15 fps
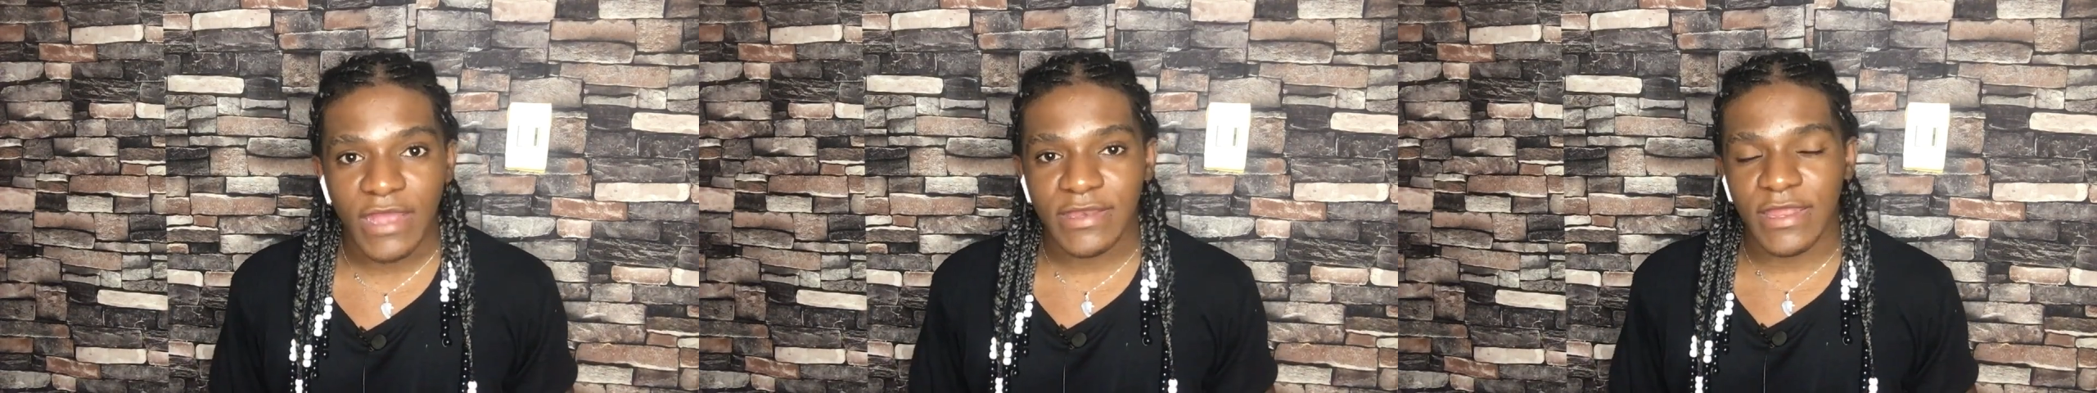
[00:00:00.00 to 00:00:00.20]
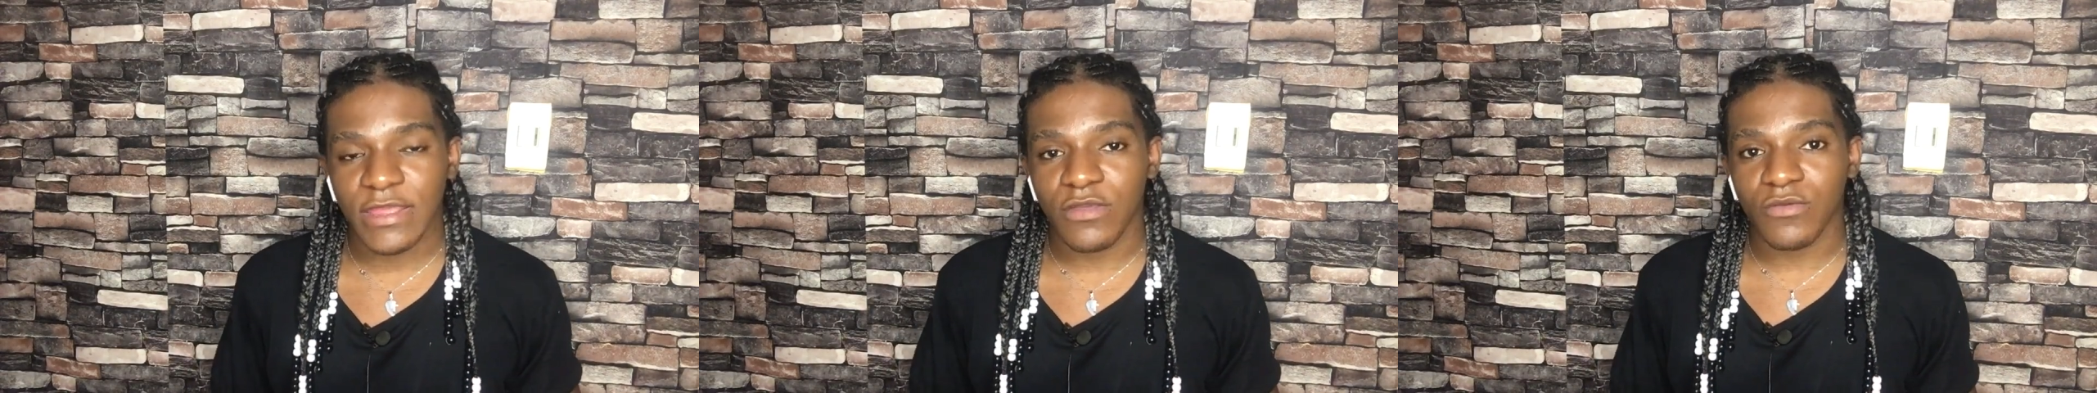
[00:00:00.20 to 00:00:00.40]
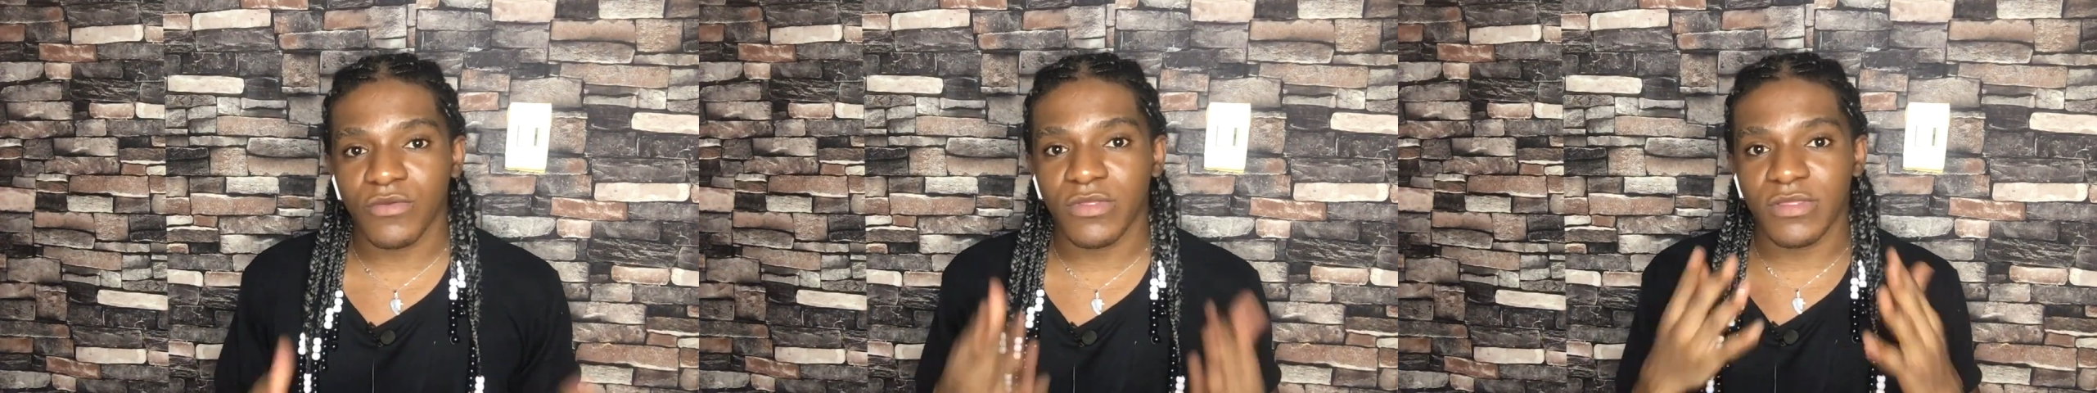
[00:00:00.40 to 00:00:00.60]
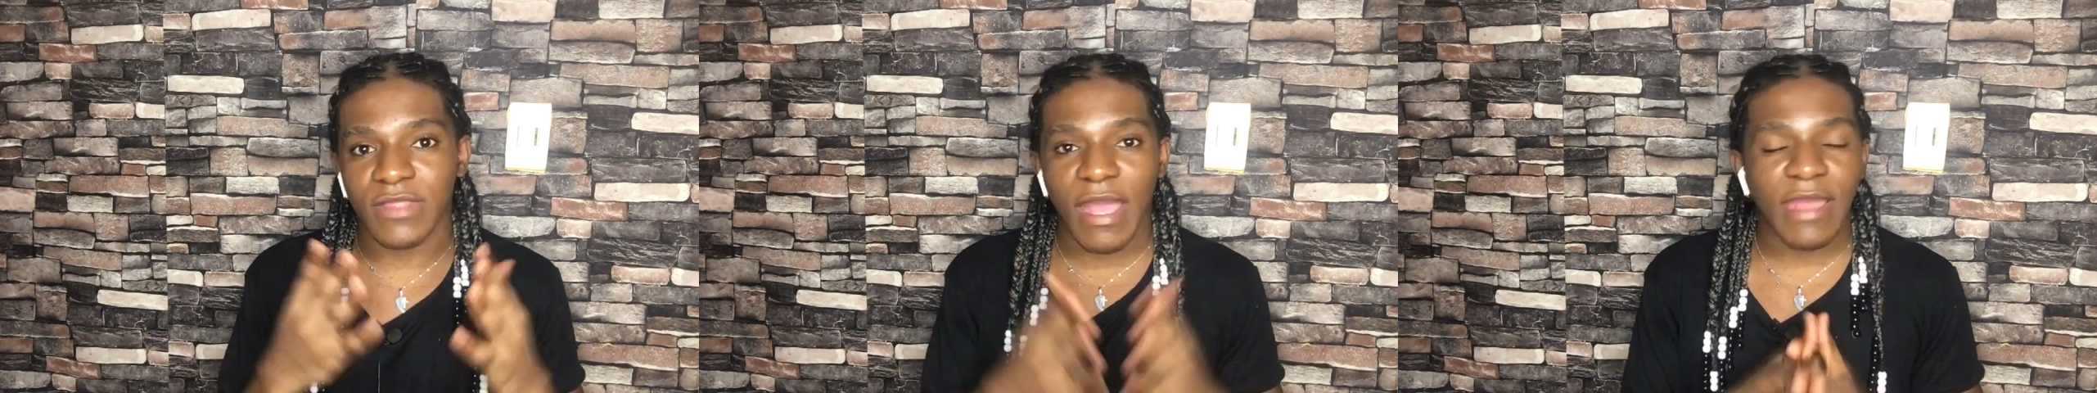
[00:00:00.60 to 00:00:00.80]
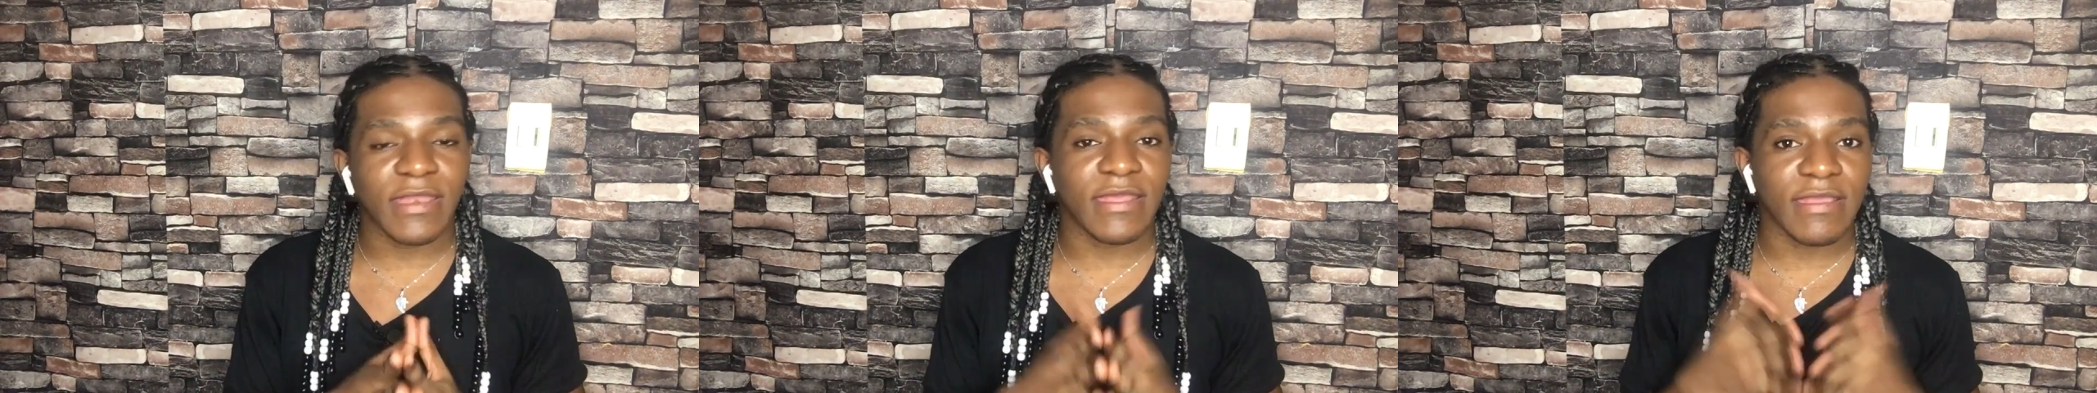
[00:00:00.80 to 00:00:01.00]
They use
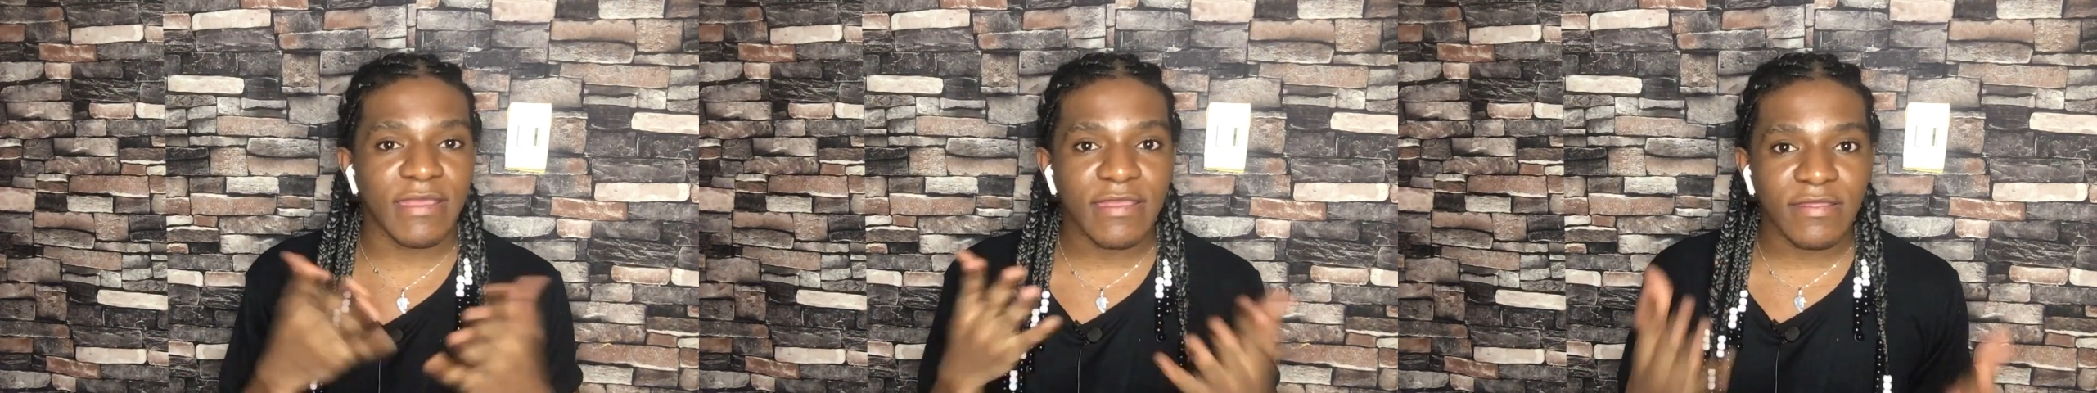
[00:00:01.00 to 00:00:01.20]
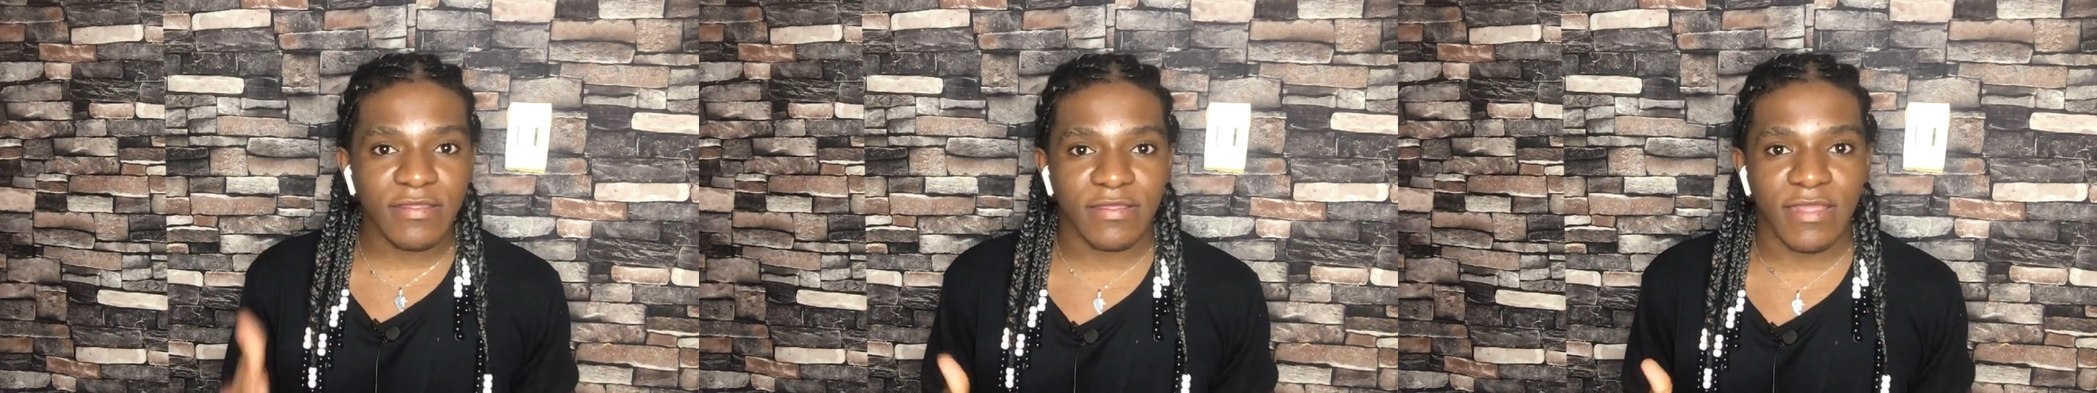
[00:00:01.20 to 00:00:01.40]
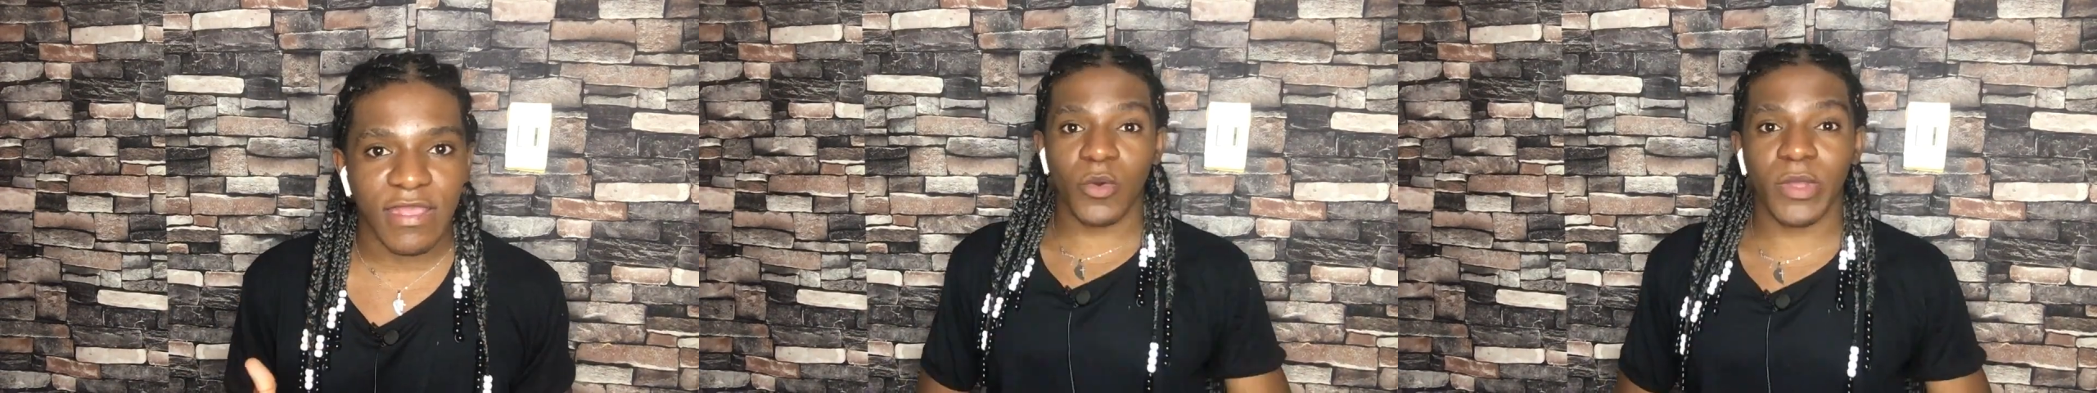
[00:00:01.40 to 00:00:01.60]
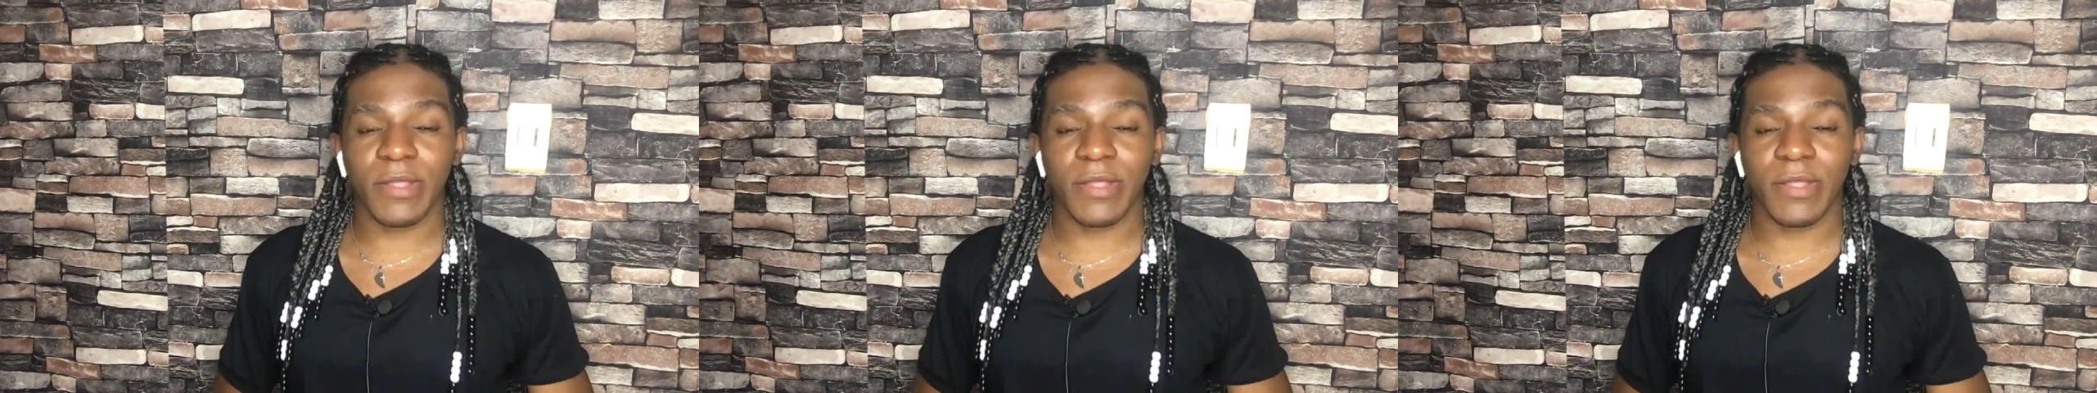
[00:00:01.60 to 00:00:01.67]
that instead.